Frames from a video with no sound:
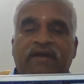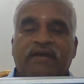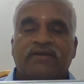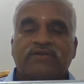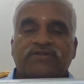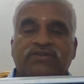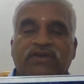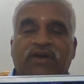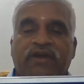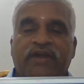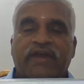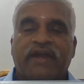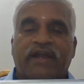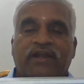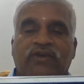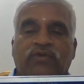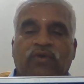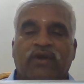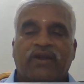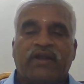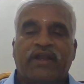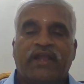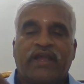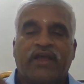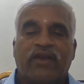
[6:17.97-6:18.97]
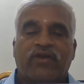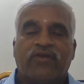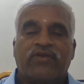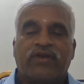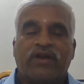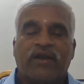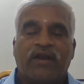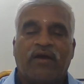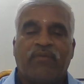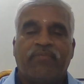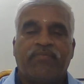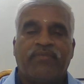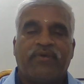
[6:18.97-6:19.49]
So here 20
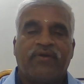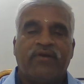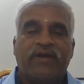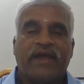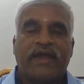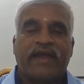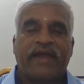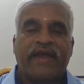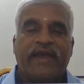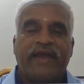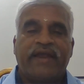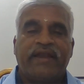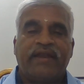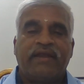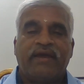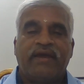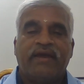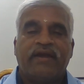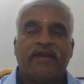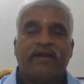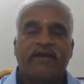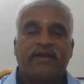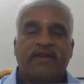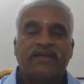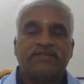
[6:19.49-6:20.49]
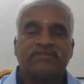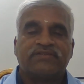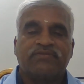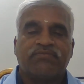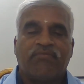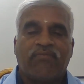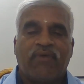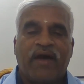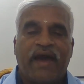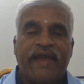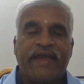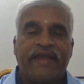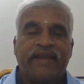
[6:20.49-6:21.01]
kilonewton upward, again it is
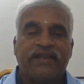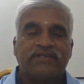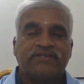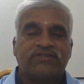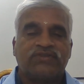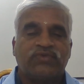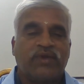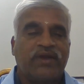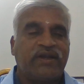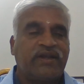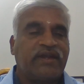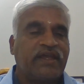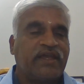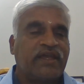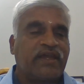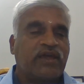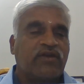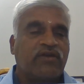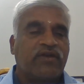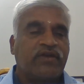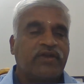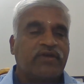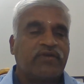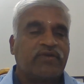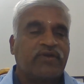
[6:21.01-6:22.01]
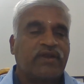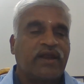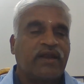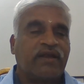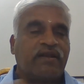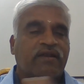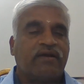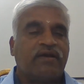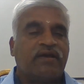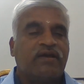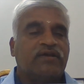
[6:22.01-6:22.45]
minus 20 kilonewton.